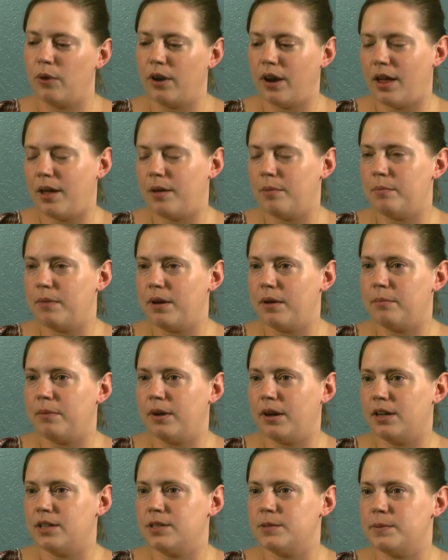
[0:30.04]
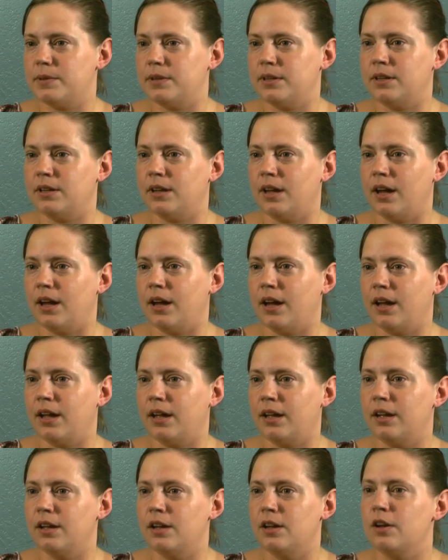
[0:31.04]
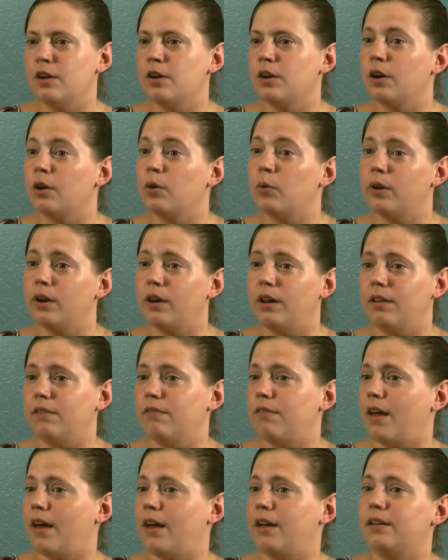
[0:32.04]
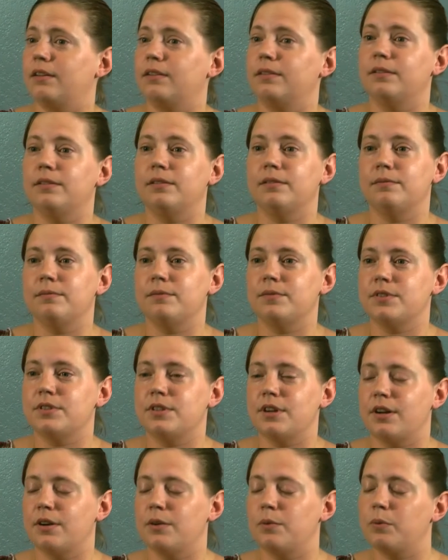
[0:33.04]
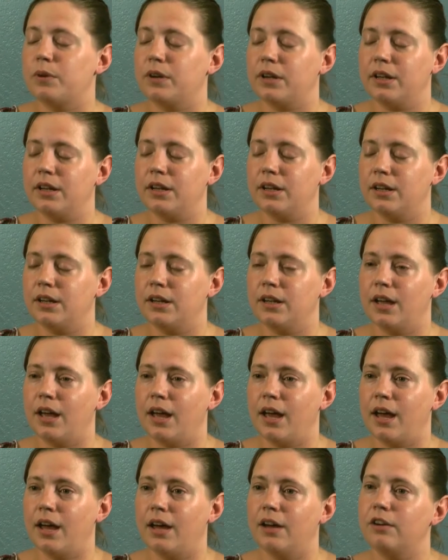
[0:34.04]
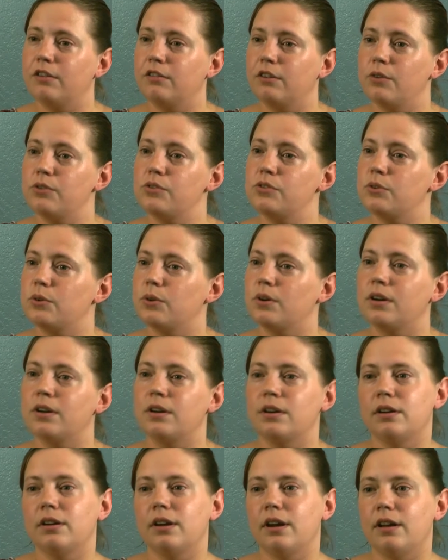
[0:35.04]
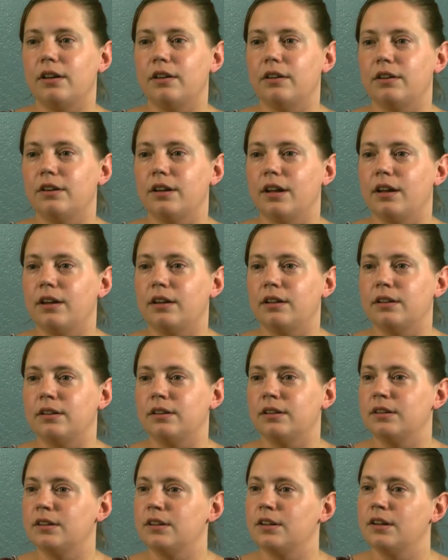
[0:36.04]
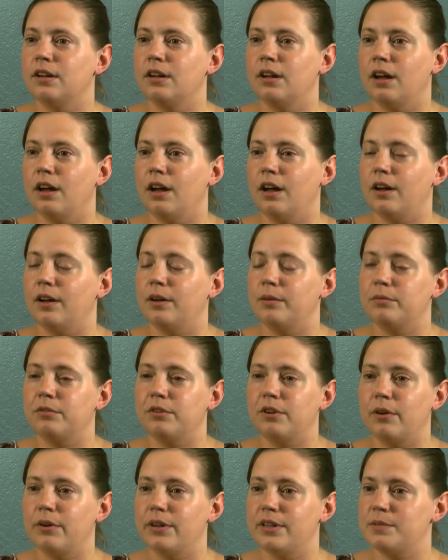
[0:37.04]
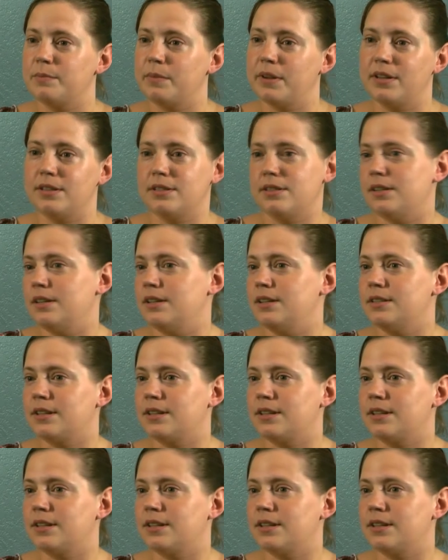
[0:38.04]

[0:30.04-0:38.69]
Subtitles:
When I met my husband, I quit all of that, started working at a grow store, learned how to grow his medicine.